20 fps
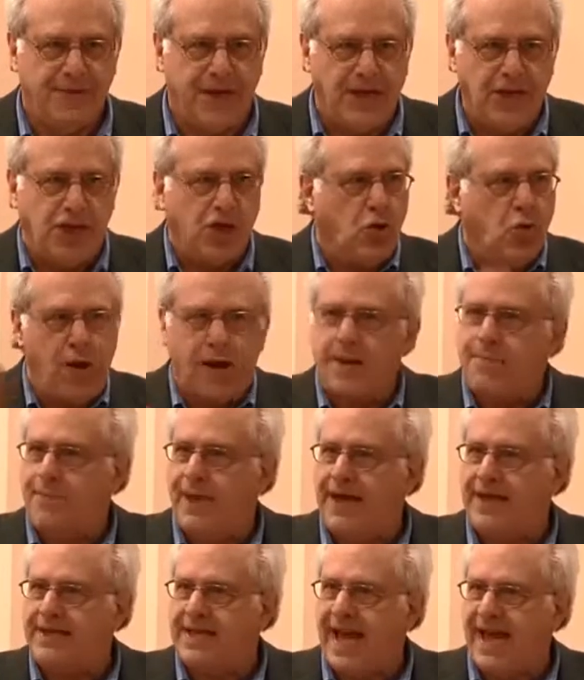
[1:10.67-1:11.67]
And you don't want to
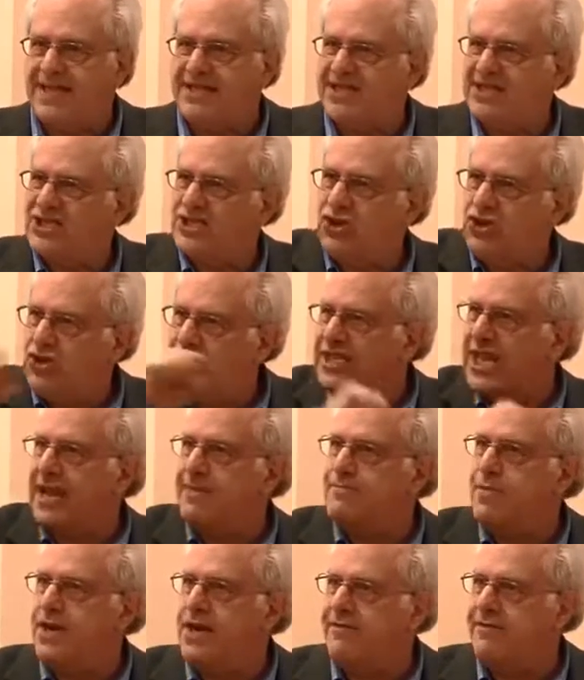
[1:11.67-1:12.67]
pay taxes, so you'll take
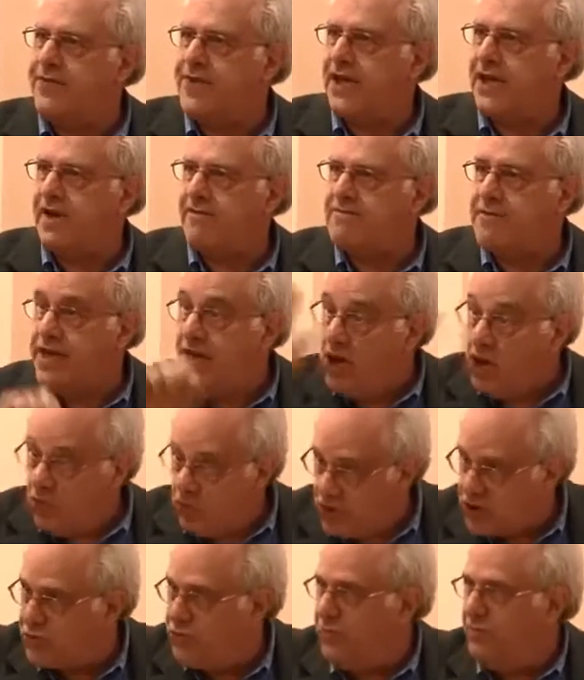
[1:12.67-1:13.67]
money from the government,
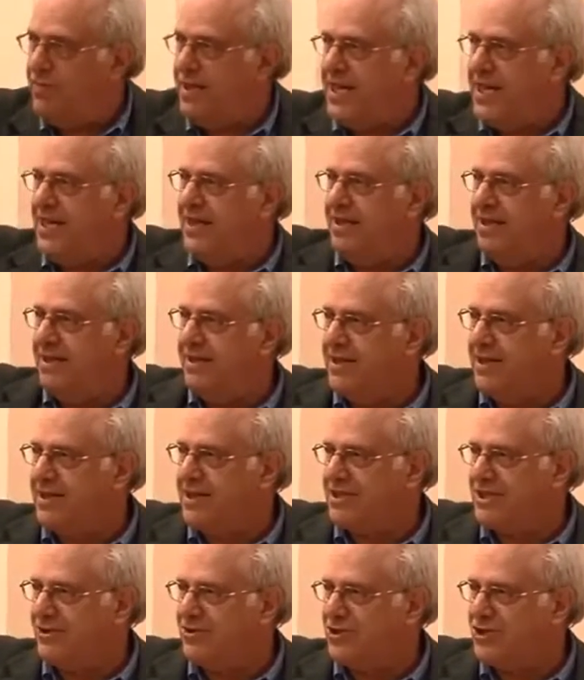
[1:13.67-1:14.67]
which will mean that
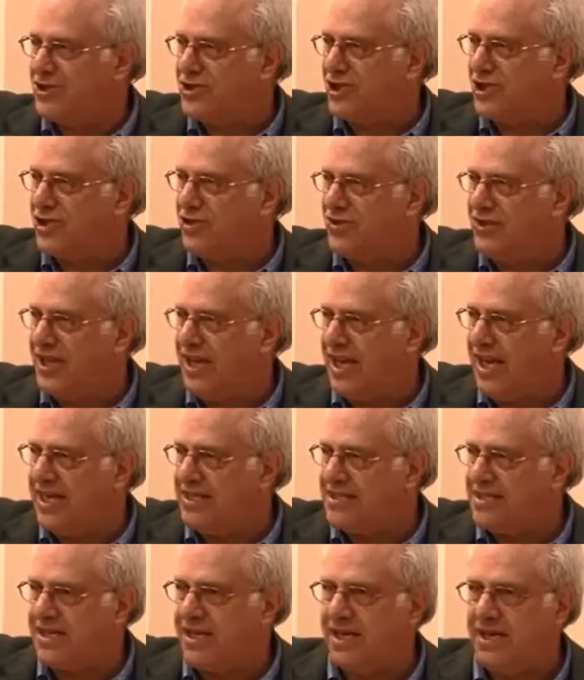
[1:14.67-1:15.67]
the Social Security
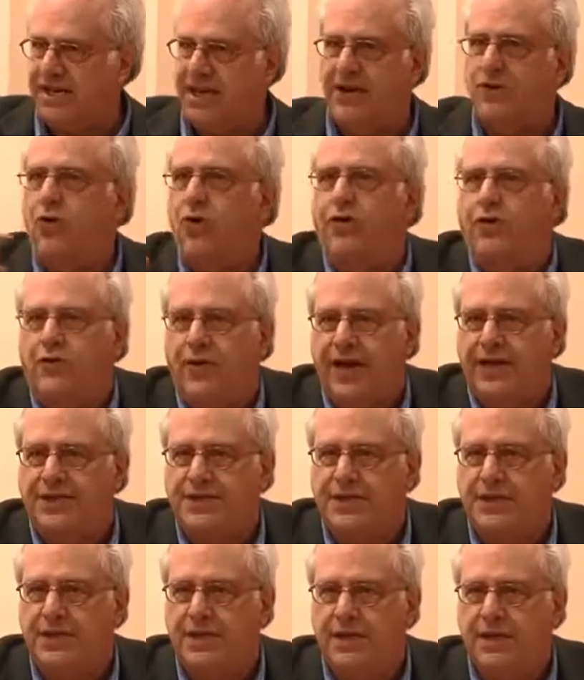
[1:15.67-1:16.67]
gets cut and all the
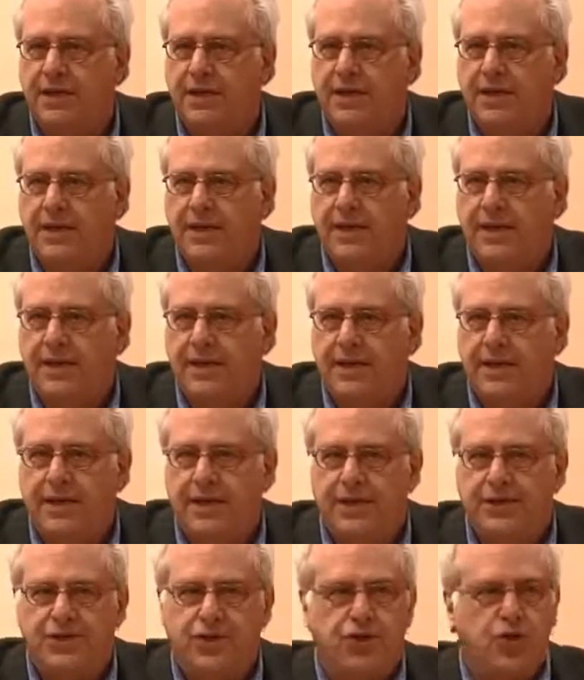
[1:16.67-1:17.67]
rest.
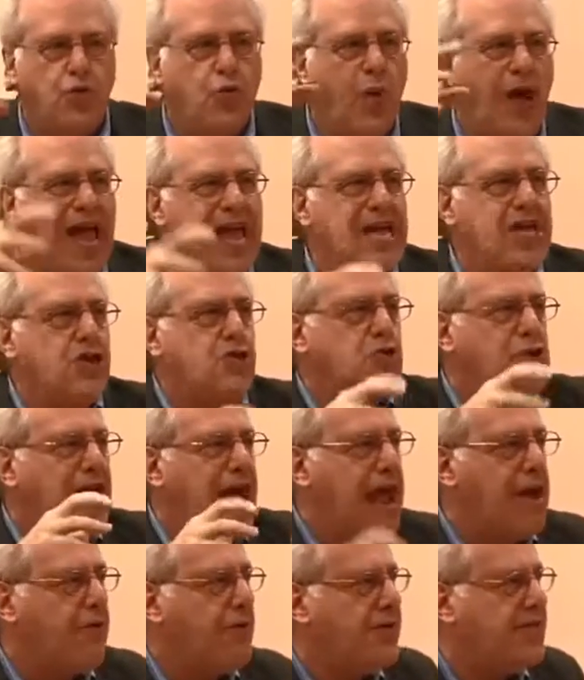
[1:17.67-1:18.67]
So the way you
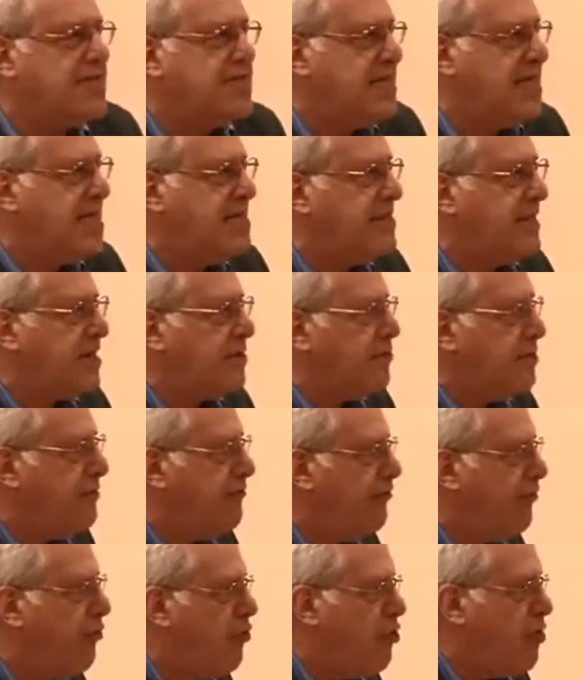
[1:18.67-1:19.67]
guarantee that a
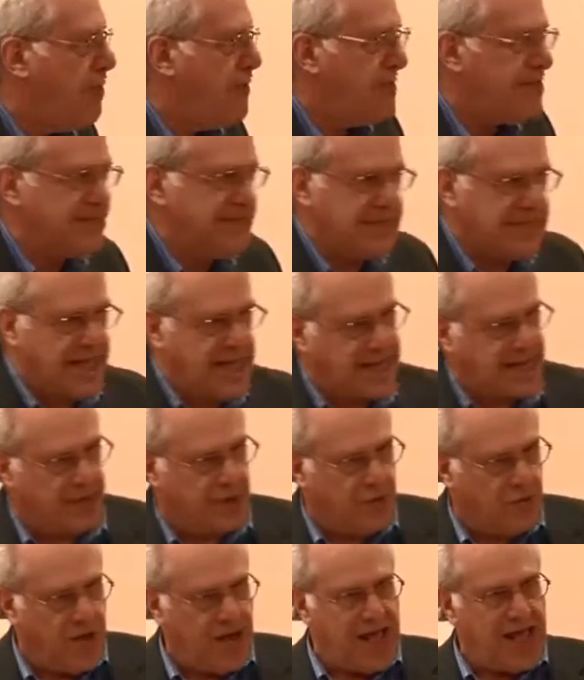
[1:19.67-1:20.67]
reform isn't taken
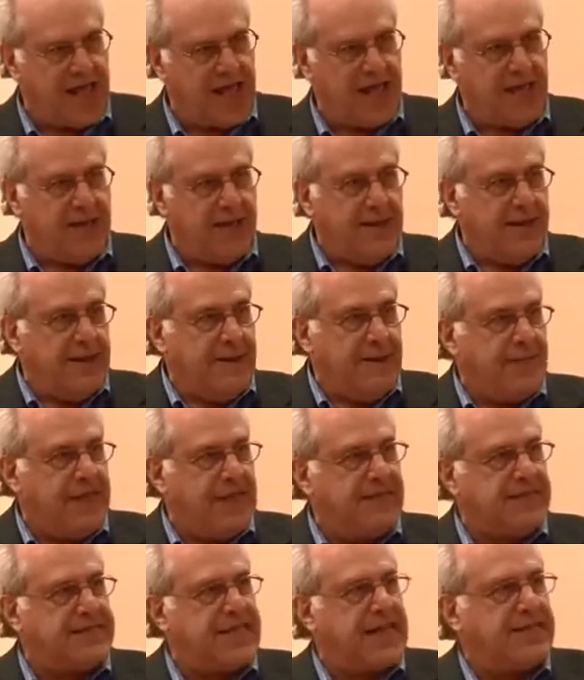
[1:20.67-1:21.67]
away
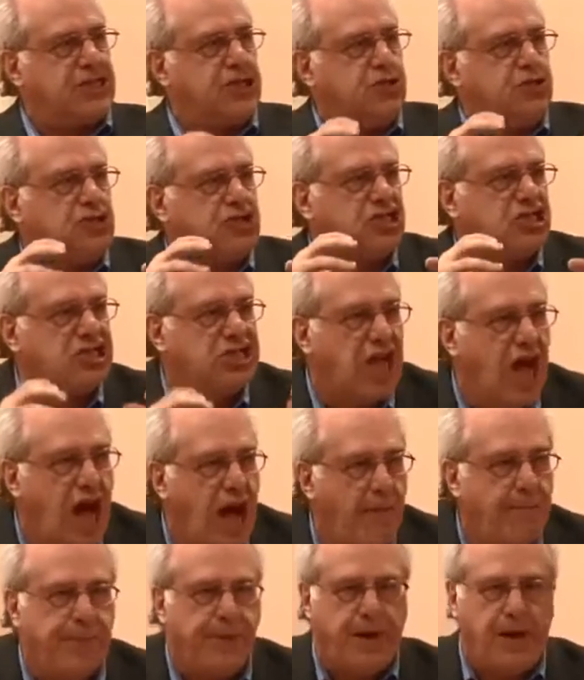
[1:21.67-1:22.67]
is that you
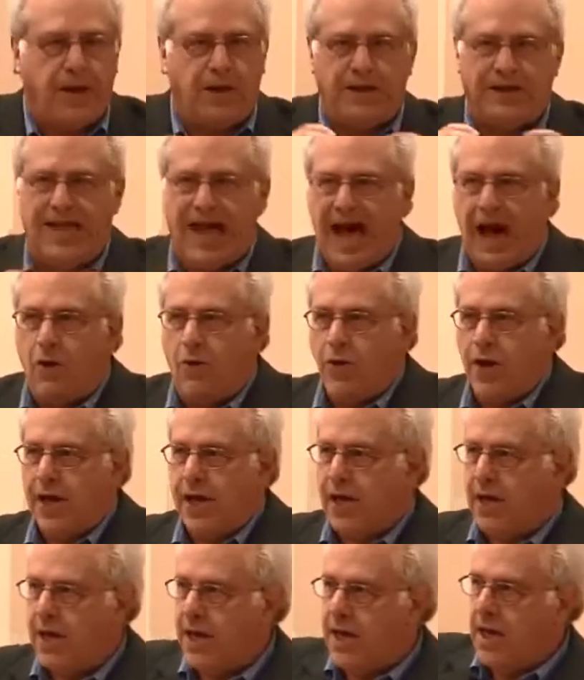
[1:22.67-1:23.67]
stop
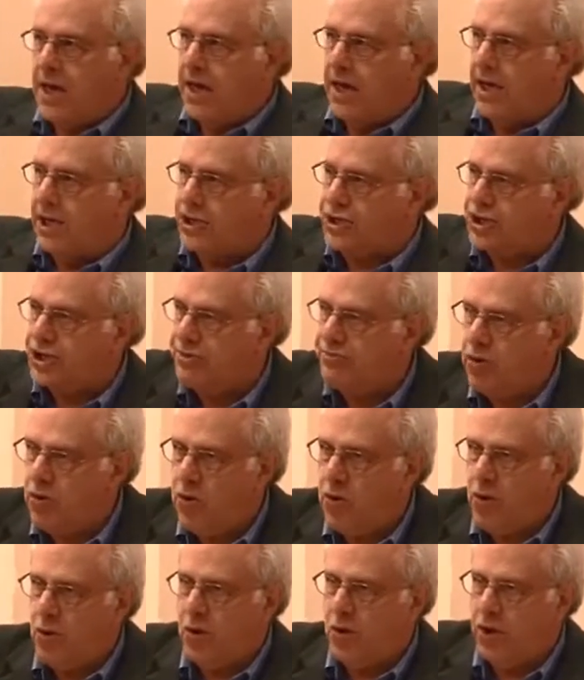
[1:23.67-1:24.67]
allowing a
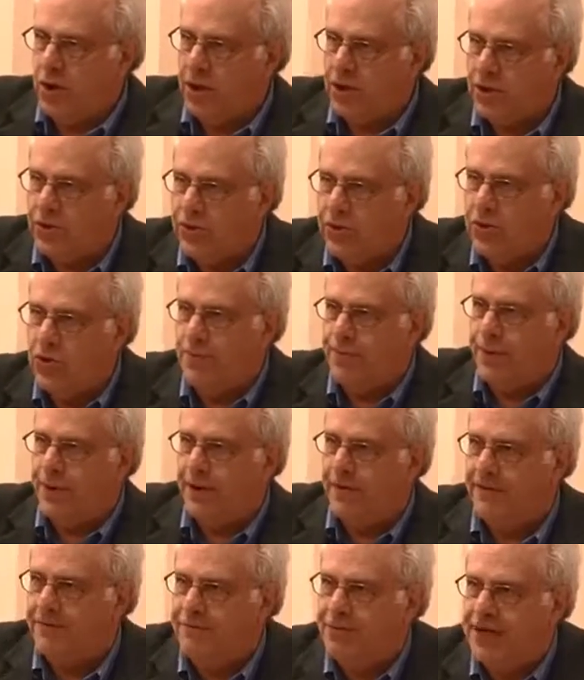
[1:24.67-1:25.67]
small group
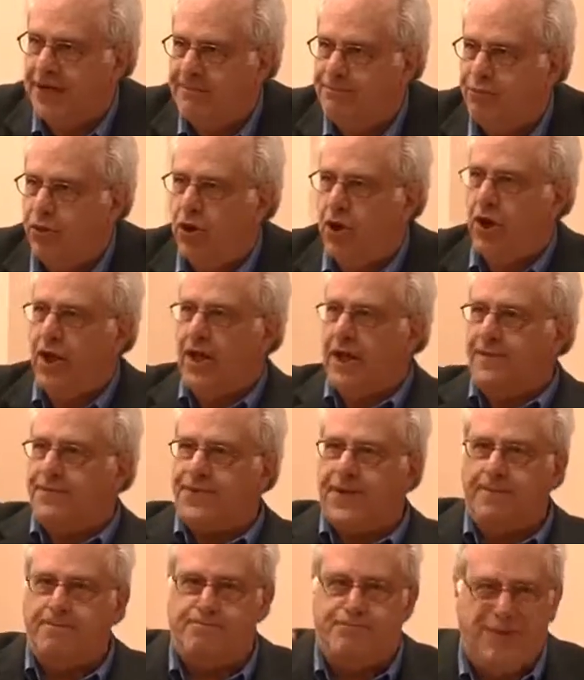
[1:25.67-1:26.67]
of people
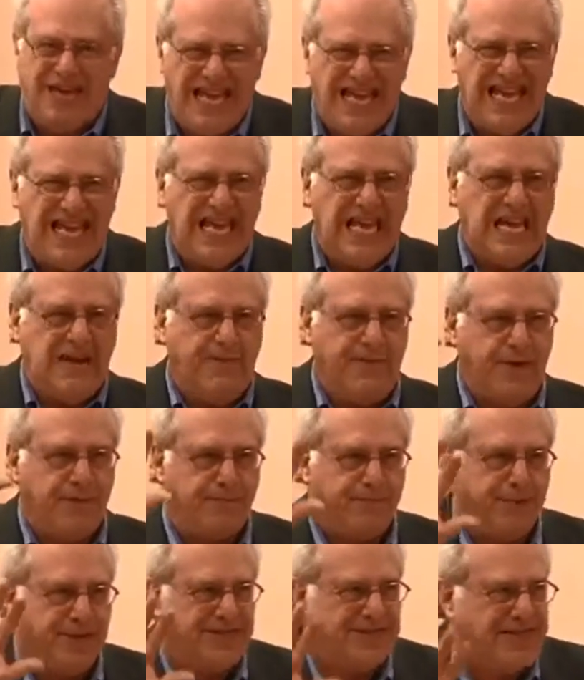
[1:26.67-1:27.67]
to be in the
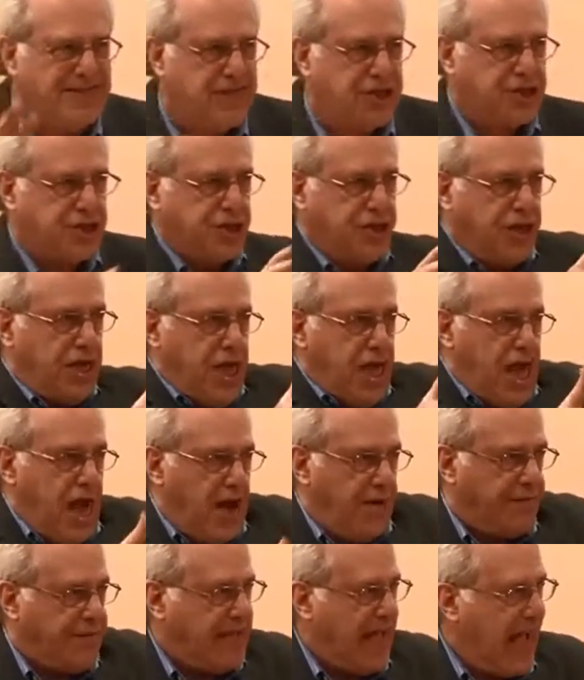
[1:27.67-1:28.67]
position
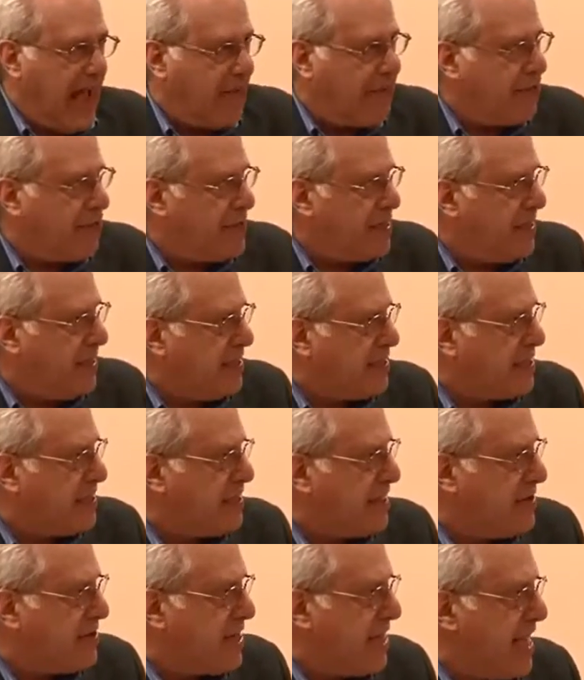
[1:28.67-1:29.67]
of gathering into
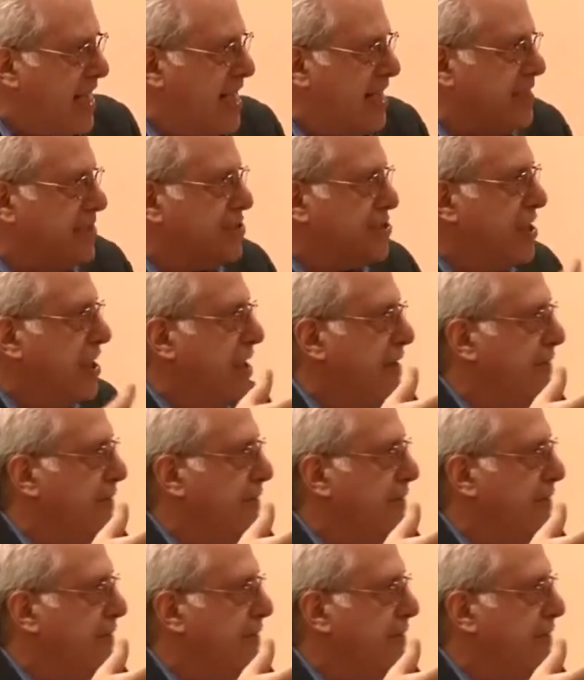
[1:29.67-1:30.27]
their hands